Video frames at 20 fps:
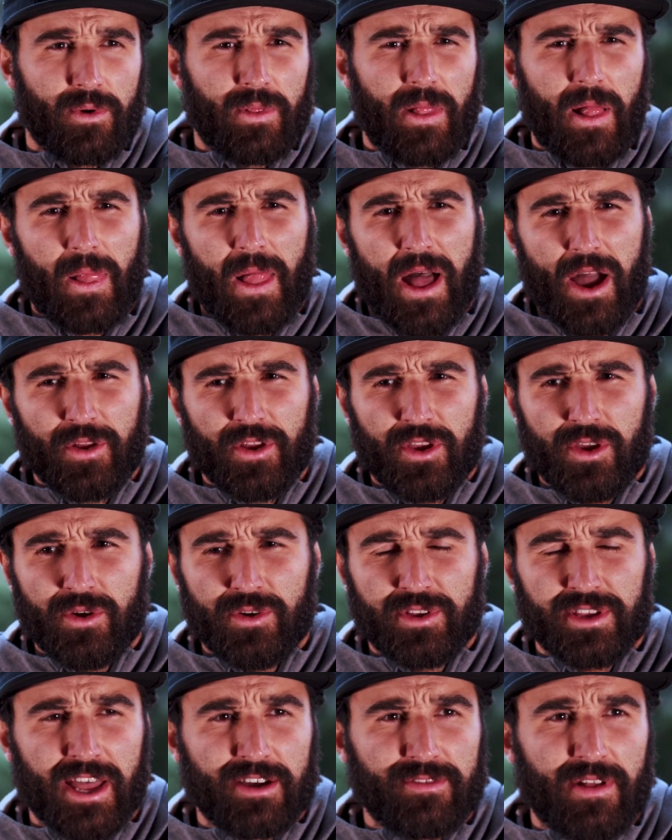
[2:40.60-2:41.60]
will allow
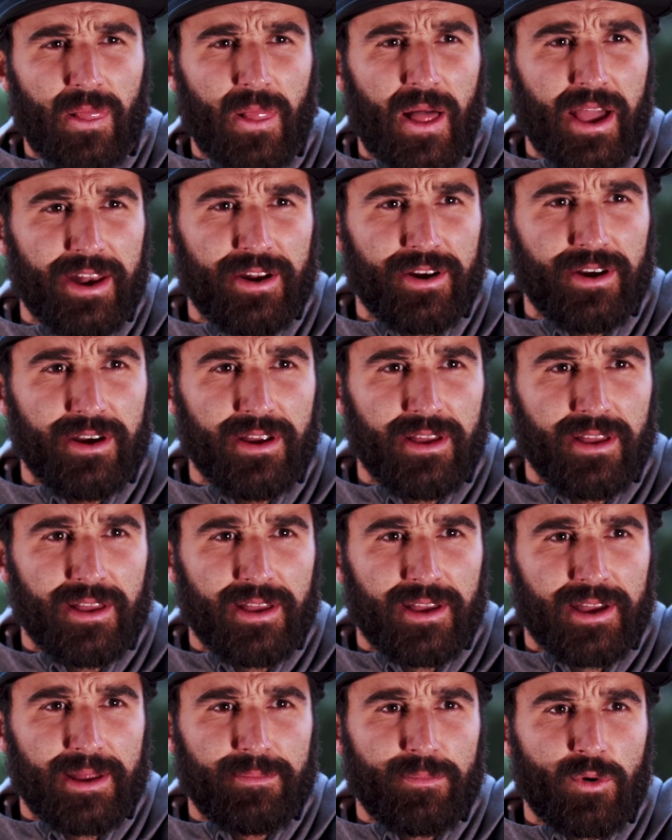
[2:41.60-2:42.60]
you to have a lighter
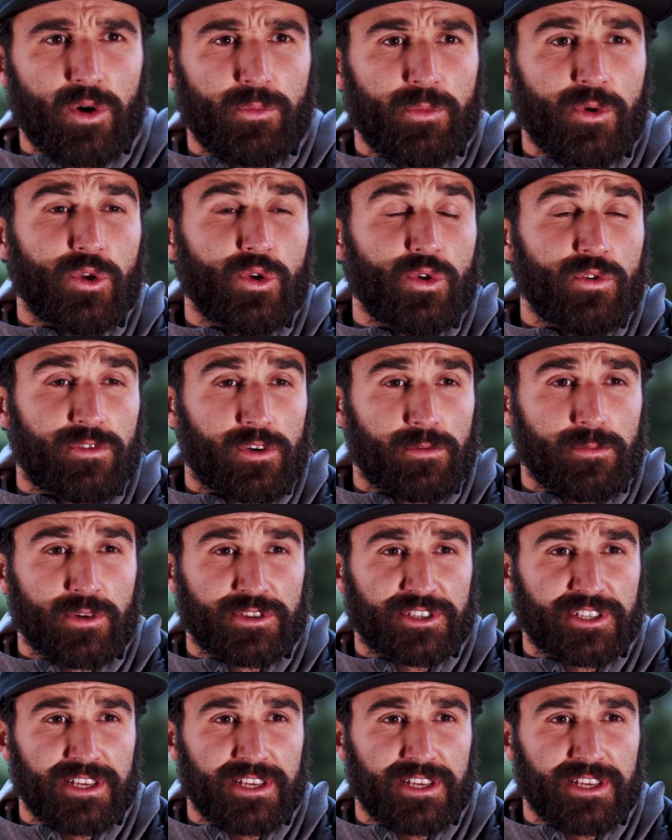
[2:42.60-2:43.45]
and more maneuverable